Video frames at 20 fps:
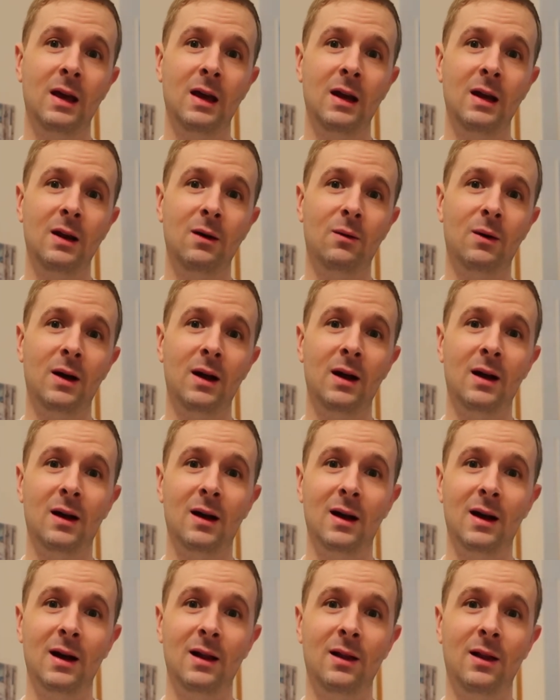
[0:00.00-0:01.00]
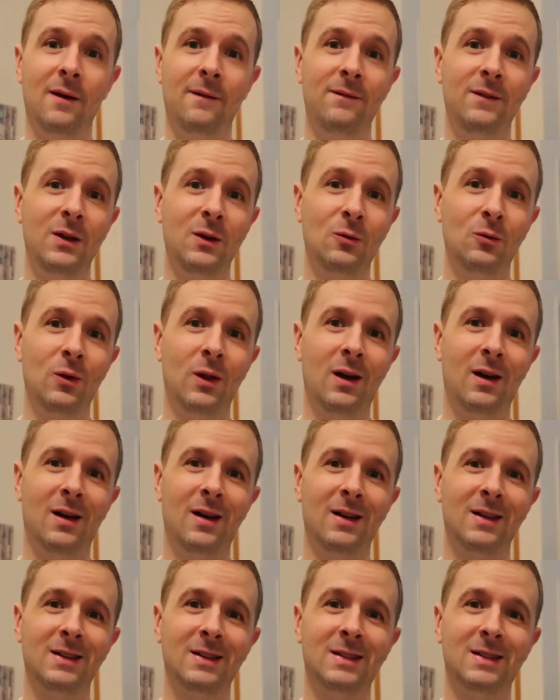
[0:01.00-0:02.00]
anyway I love you
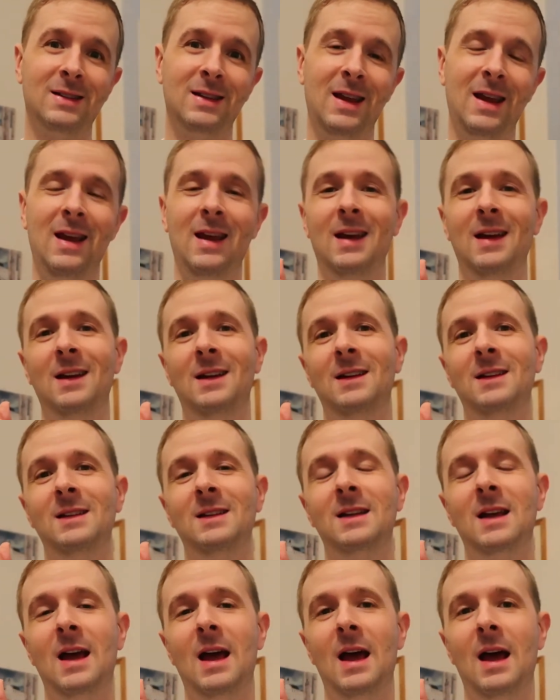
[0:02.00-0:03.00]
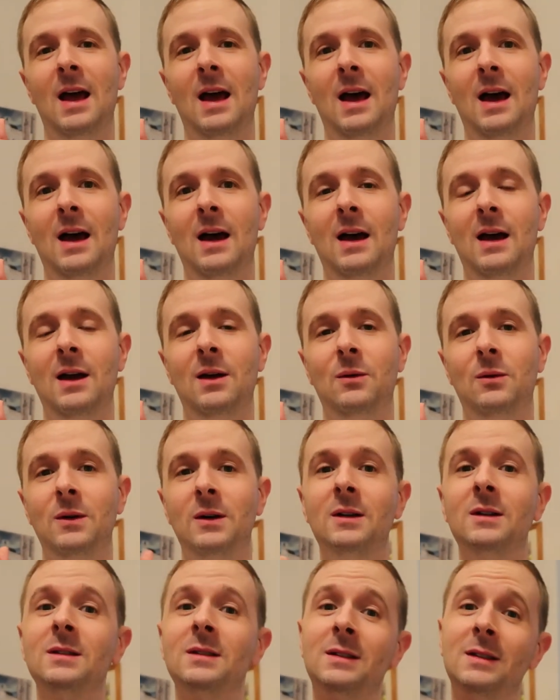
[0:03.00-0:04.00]
lots and I
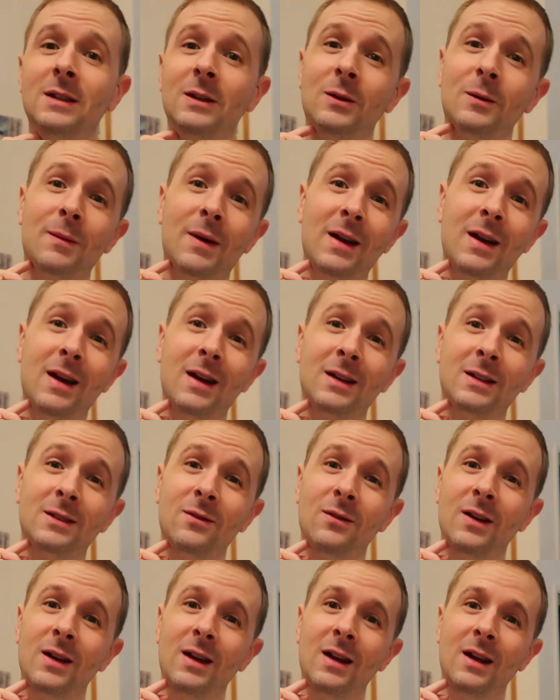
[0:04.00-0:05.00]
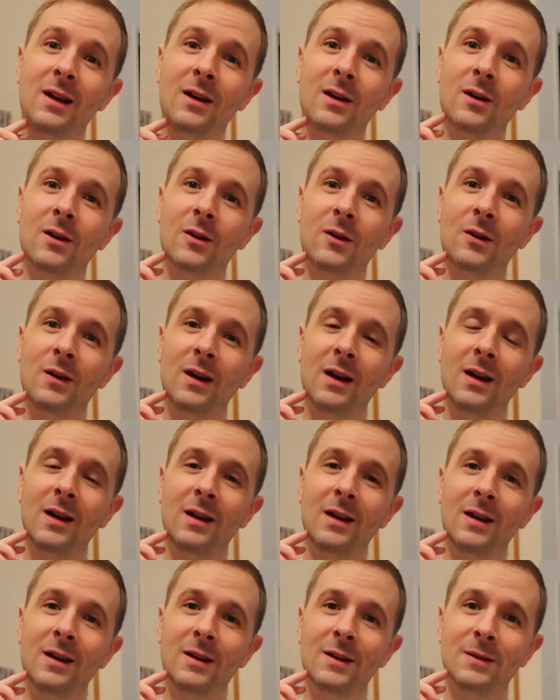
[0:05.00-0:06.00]
will see you in my next video
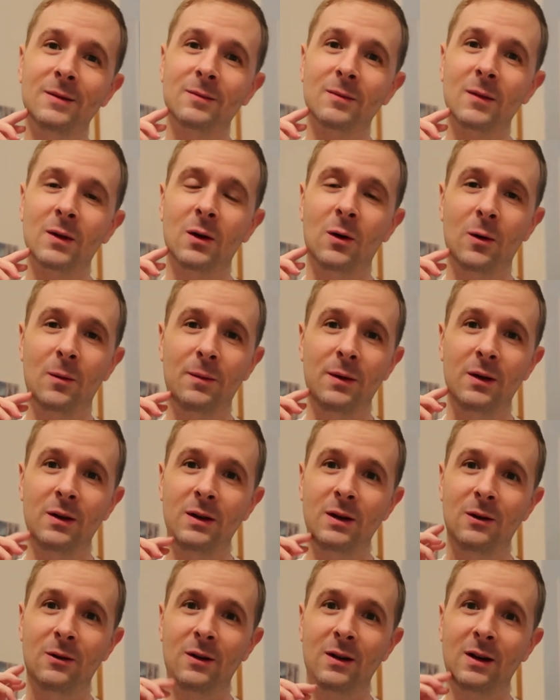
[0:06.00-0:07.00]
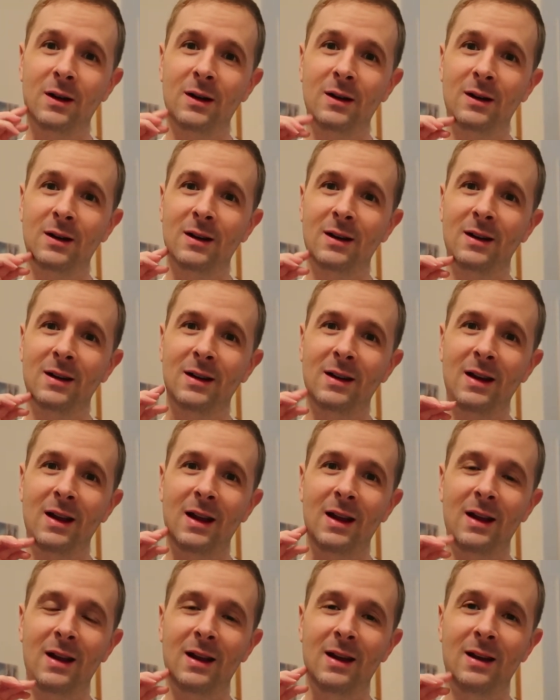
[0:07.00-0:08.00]
and hope you're doing good
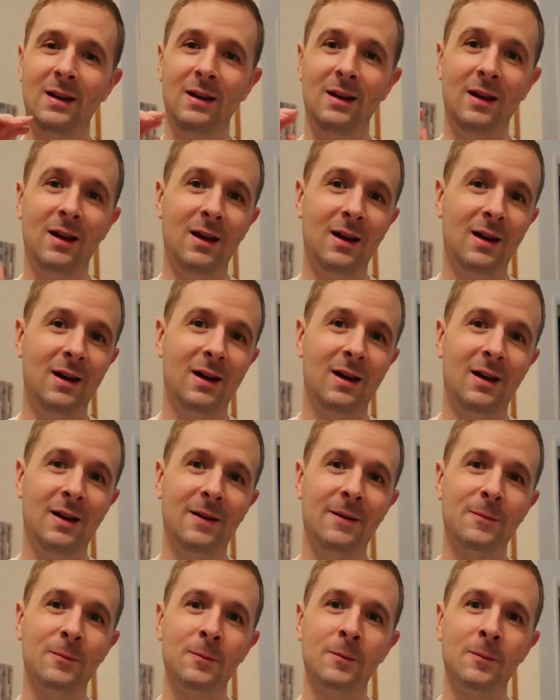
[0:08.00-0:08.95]
and yeah